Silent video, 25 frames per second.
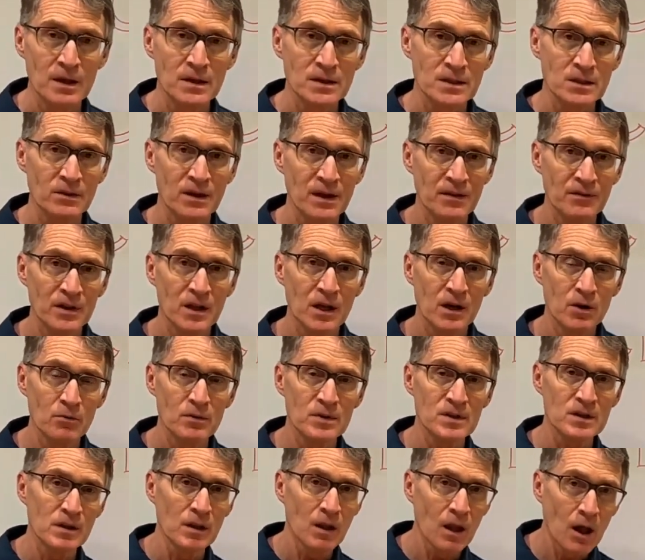So given that it
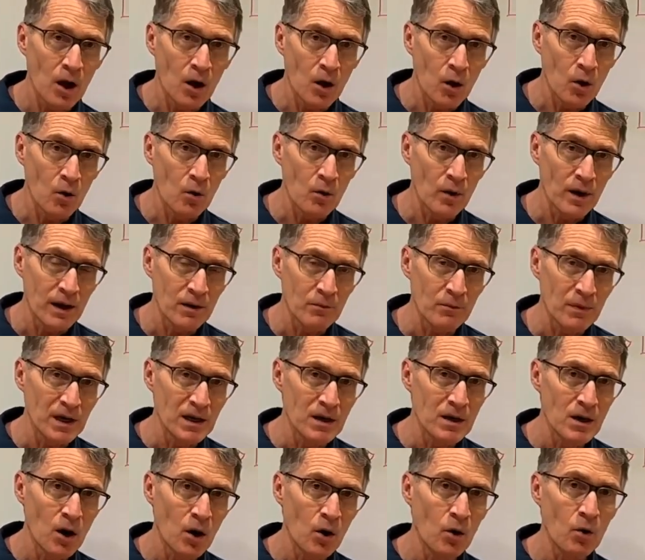was low, and we
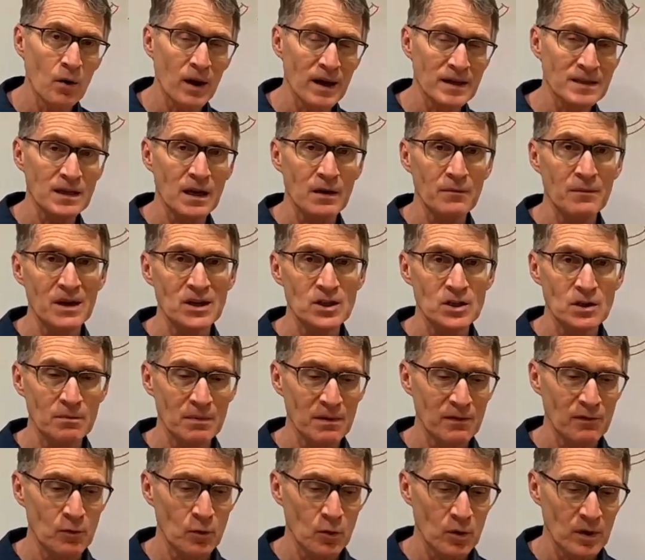know, as I've mentioned
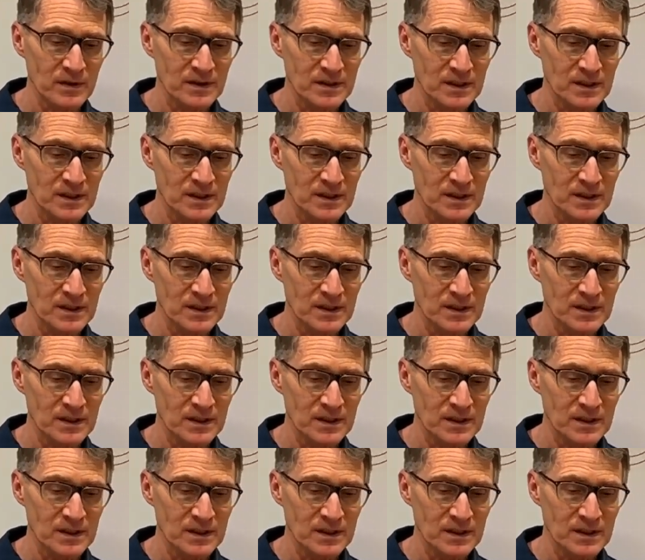before,